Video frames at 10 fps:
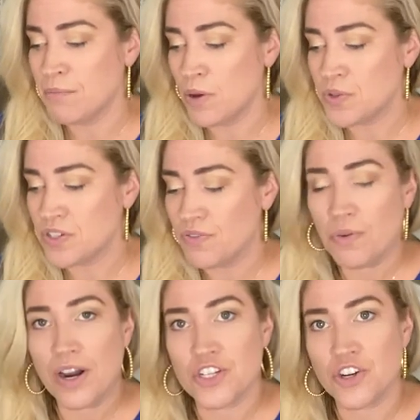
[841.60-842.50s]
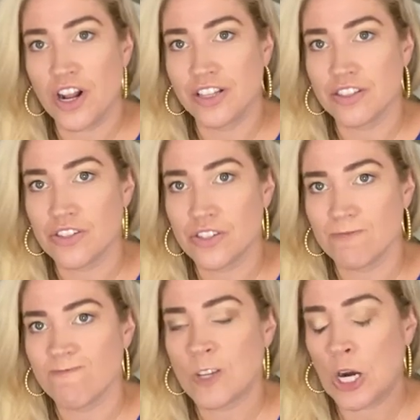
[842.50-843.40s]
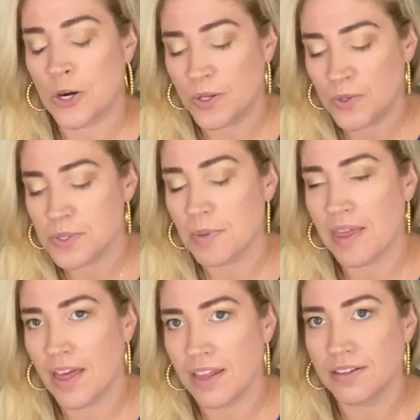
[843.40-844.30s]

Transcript: most of the restaurants are closed by then.